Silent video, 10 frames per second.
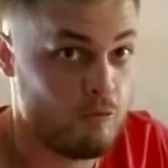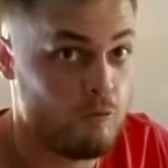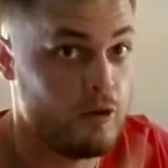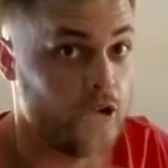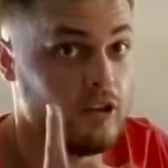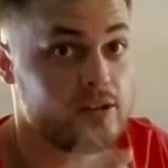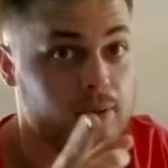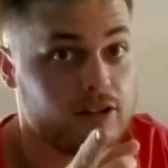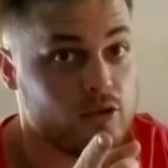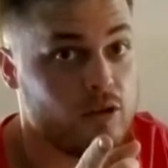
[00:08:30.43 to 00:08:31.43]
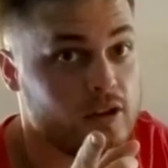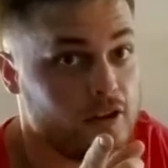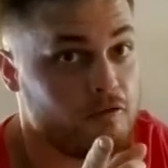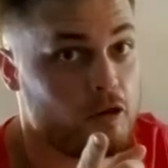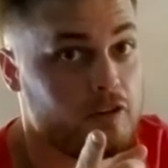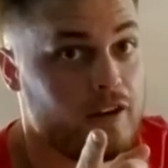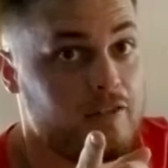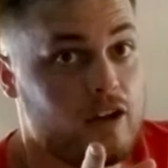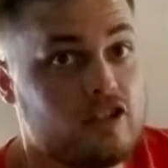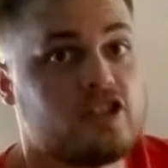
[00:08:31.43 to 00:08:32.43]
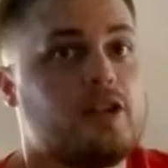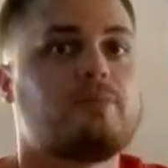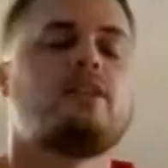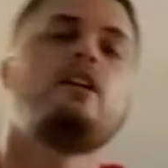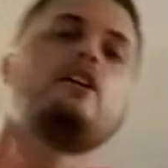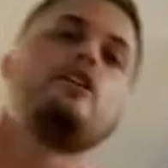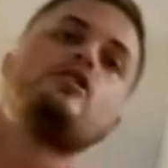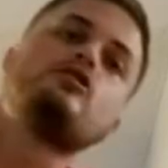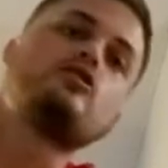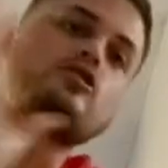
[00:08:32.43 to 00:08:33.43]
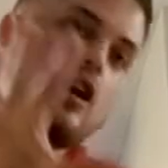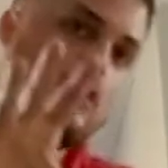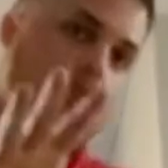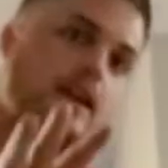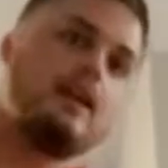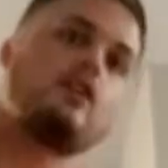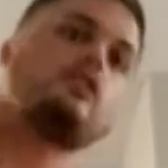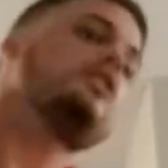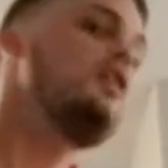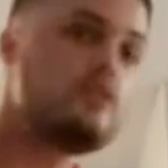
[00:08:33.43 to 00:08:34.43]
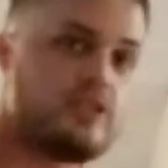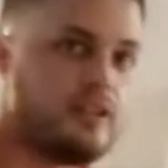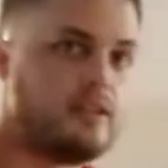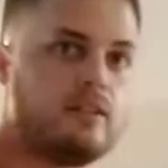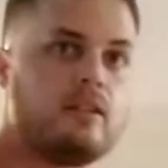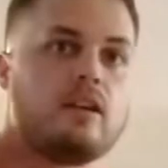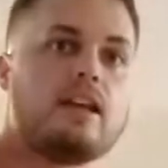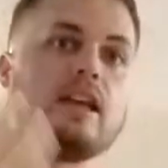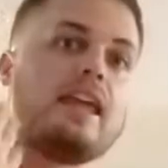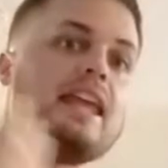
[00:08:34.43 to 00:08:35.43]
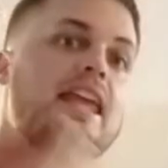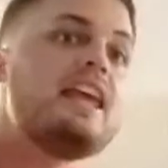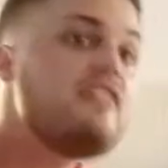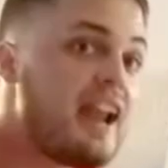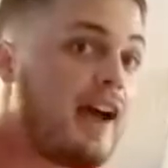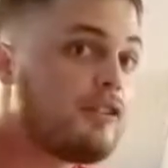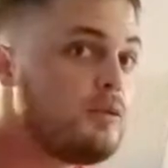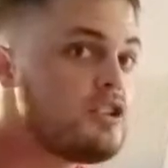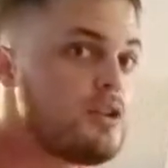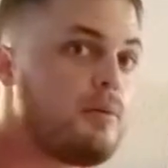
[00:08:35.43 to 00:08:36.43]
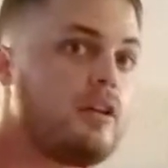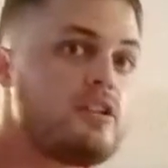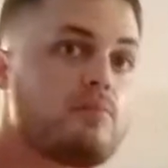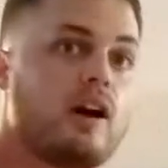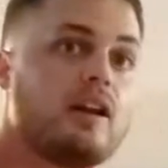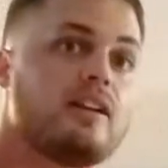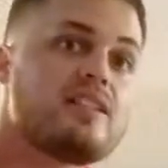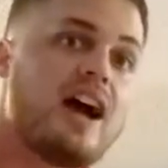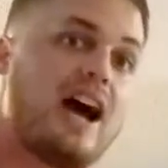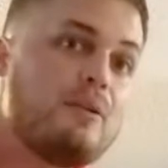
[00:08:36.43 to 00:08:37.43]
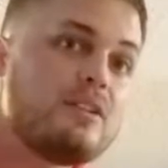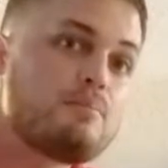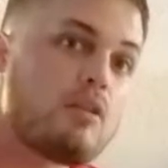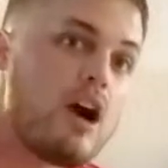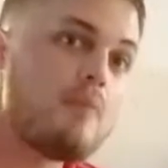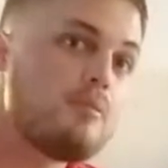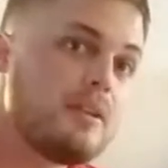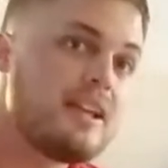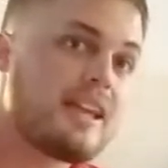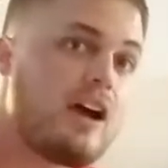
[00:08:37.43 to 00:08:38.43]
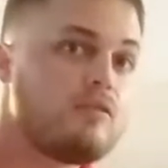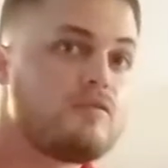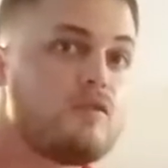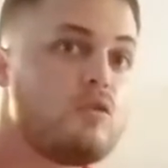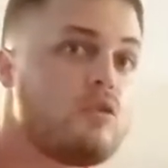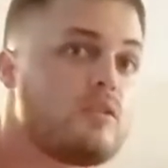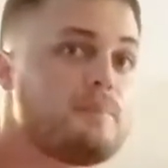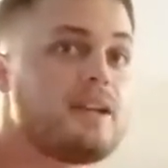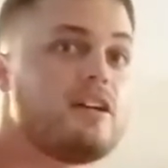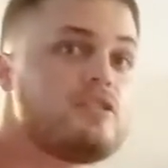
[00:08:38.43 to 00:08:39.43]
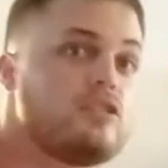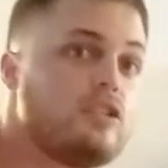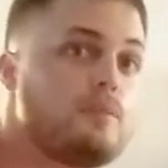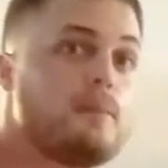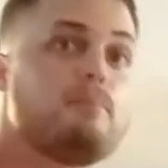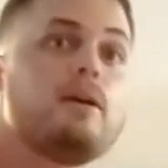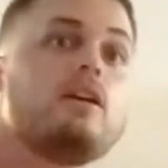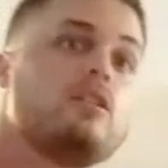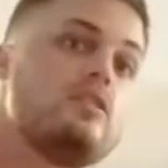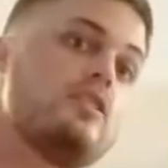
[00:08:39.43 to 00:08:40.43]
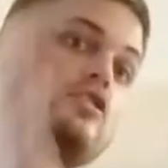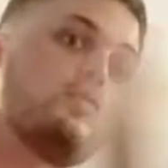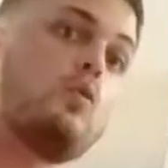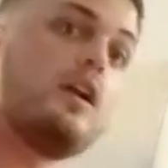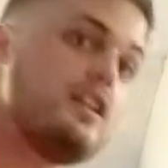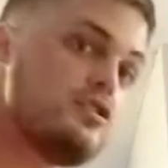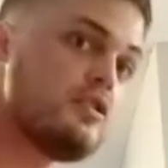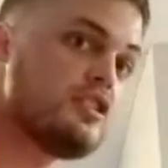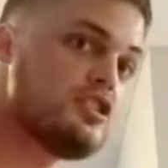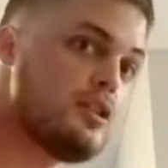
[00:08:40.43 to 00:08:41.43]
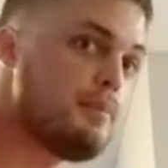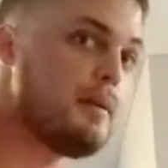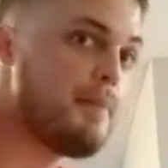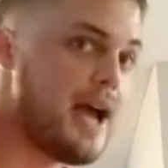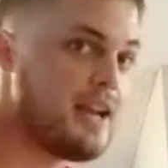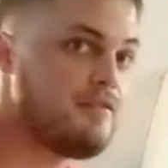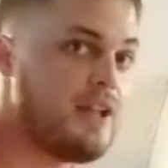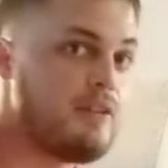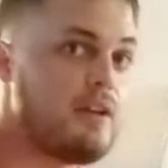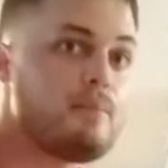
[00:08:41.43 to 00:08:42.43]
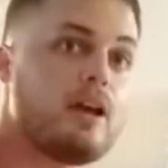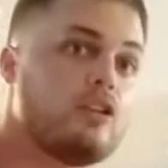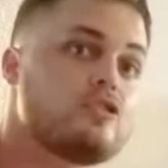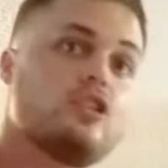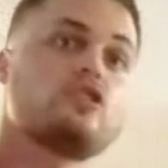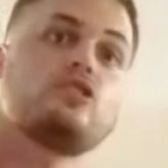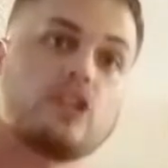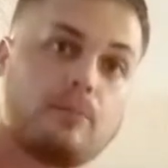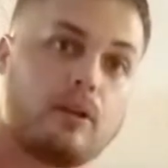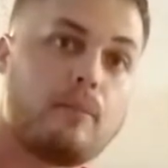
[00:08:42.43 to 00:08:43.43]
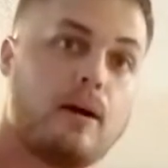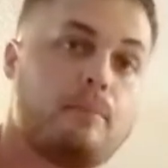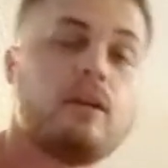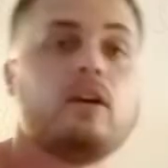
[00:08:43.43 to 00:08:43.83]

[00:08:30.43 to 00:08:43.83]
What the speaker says: We only spent $245 shipped. So, in closing, even after we ship all these products, I would probably account for, because they're a little bit bigger, the 20s you can ship in a padded flat rate mailer as long as you double them up.